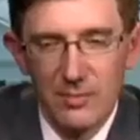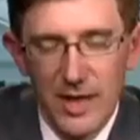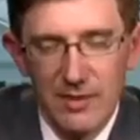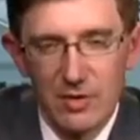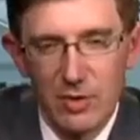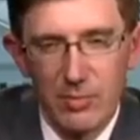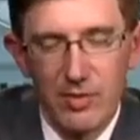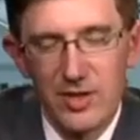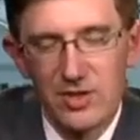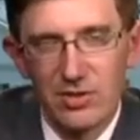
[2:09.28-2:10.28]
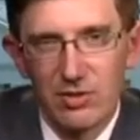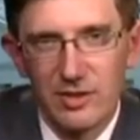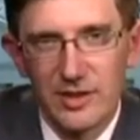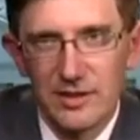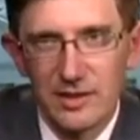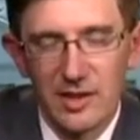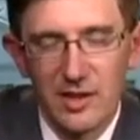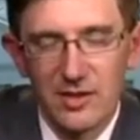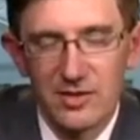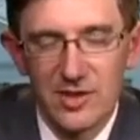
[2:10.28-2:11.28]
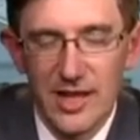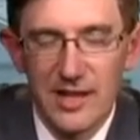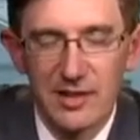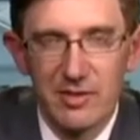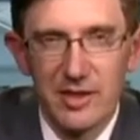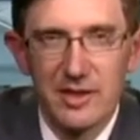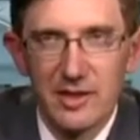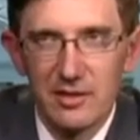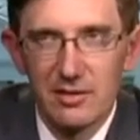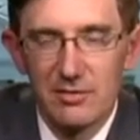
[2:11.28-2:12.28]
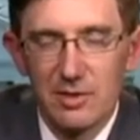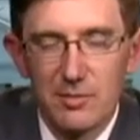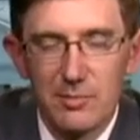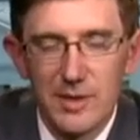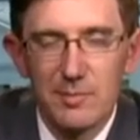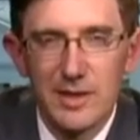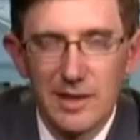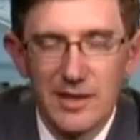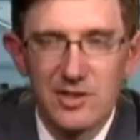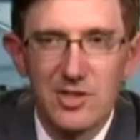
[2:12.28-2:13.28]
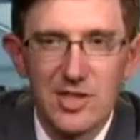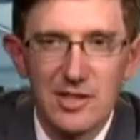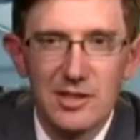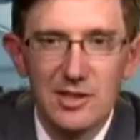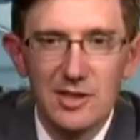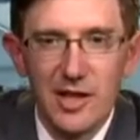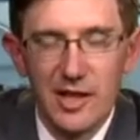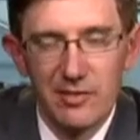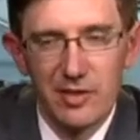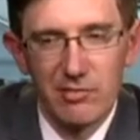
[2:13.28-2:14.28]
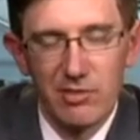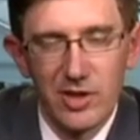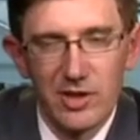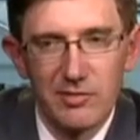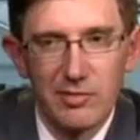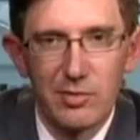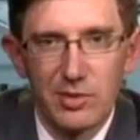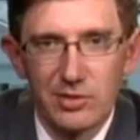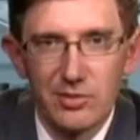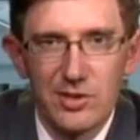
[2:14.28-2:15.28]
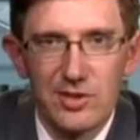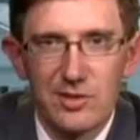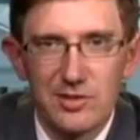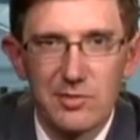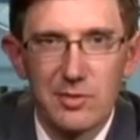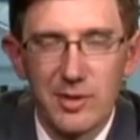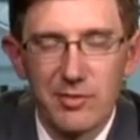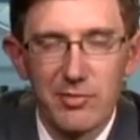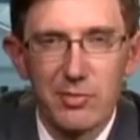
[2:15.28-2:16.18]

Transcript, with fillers: have it operational in uh, starting in, in uh, mid, mid last year and have that running for continuous for about four